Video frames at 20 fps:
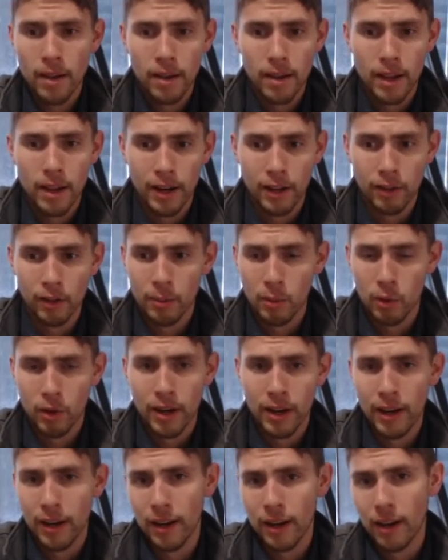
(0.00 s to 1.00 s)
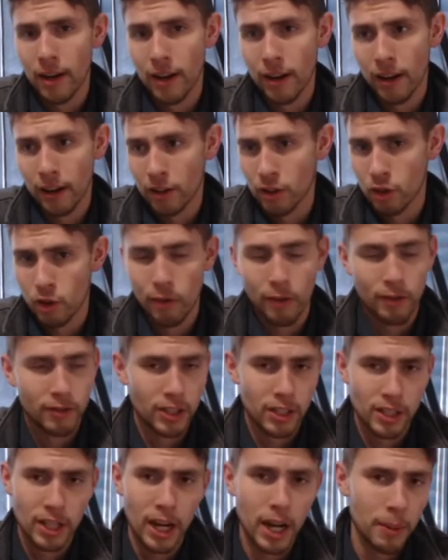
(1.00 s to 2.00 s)
in a conservative
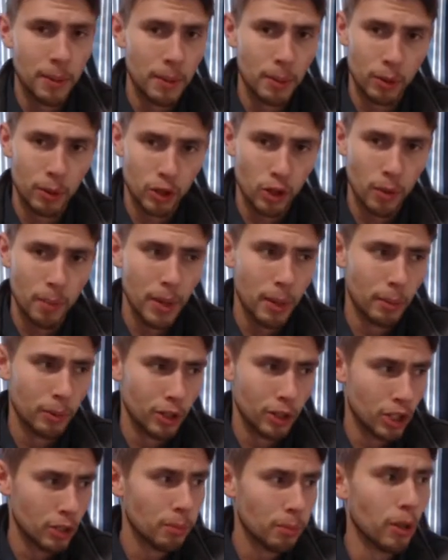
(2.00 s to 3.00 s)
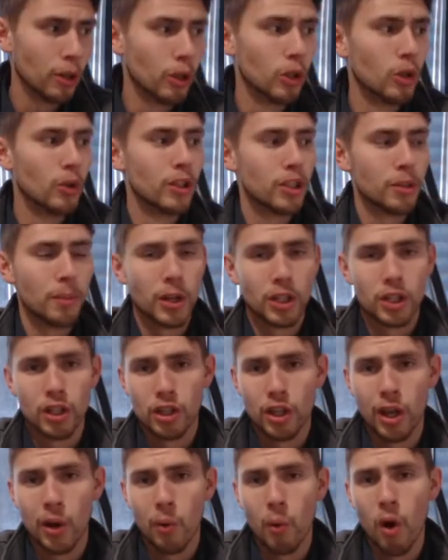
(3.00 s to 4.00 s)
society, people shouldn't be able to just pollute as much as
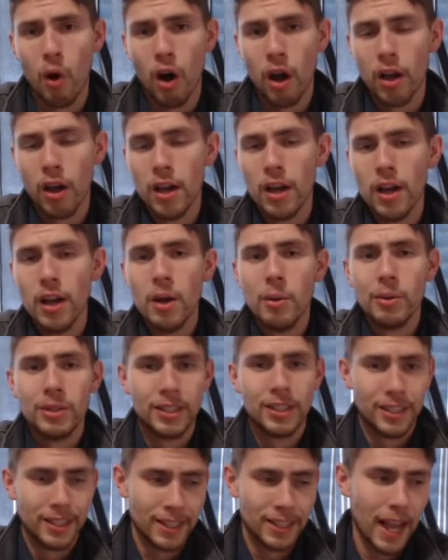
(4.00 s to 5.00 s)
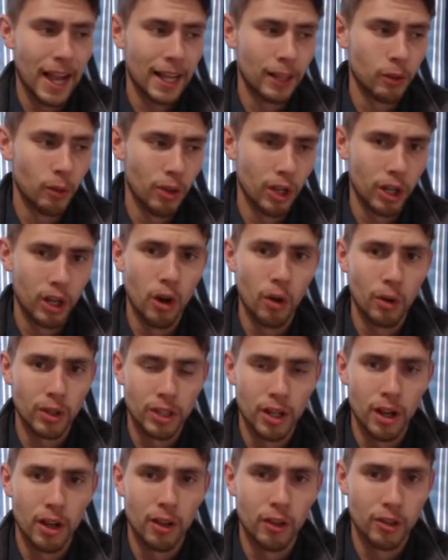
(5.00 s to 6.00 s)
they want, which is exactly what the Kochs
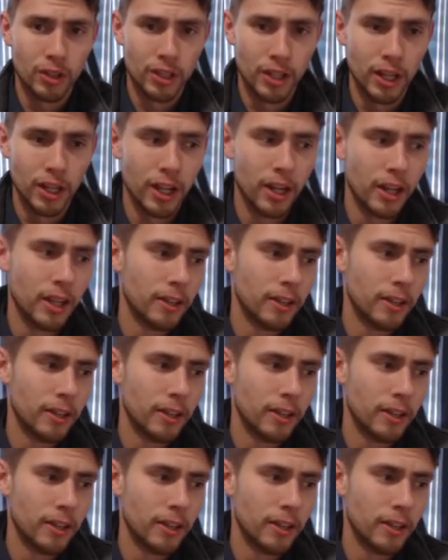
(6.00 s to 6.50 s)
and others did.